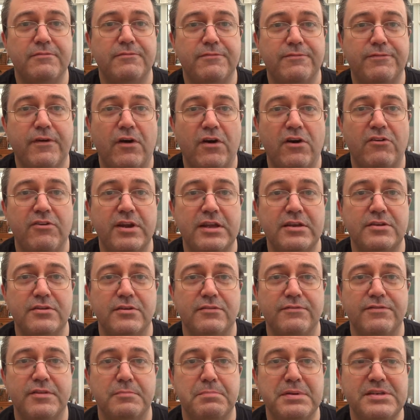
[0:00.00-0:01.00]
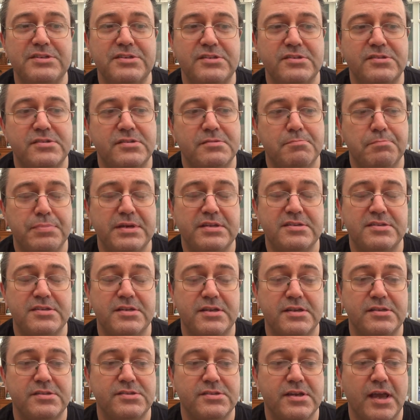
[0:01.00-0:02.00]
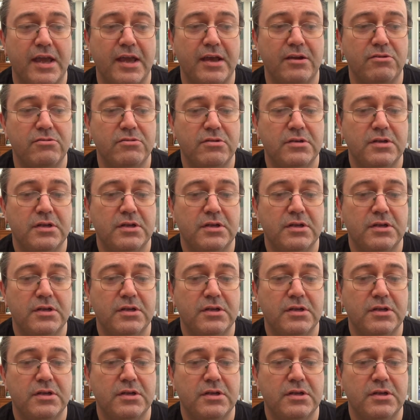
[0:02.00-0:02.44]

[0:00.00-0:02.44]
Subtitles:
far end of the bitterness scale,